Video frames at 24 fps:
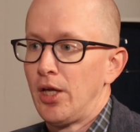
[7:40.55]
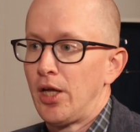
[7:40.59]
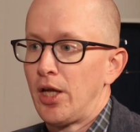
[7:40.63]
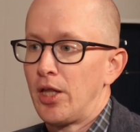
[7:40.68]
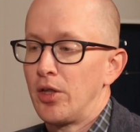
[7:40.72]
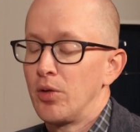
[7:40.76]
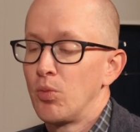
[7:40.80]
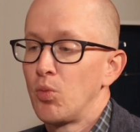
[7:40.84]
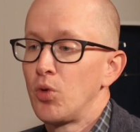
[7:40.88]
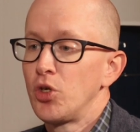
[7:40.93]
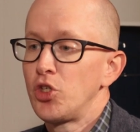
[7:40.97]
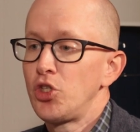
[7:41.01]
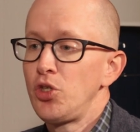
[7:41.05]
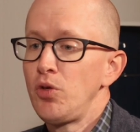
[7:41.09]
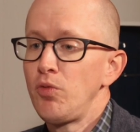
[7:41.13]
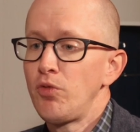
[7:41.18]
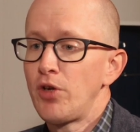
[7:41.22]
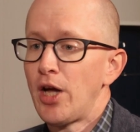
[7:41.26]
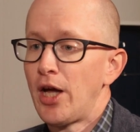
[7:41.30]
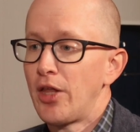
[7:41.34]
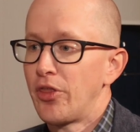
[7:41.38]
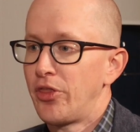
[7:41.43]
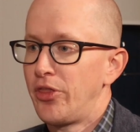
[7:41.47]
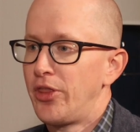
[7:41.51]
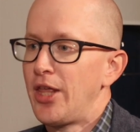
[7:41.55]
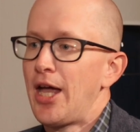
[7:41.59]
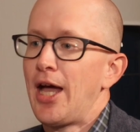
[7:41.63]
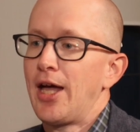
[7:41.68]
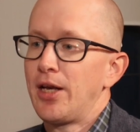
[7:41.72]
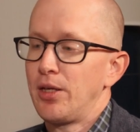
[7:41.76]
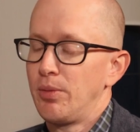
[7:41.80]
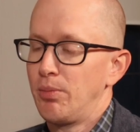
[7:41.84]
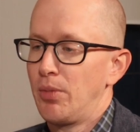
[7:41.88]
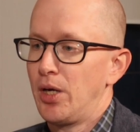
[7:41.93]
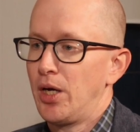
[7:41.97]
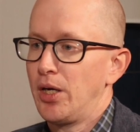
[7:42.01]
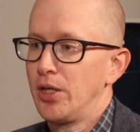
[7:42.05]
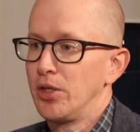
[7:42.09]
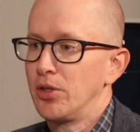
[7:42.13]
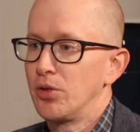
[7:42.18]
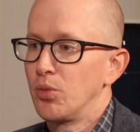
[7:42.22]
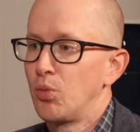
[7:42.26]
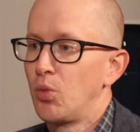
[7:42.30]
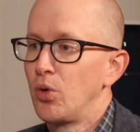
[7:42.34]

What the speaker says: And then once you've got that in mind,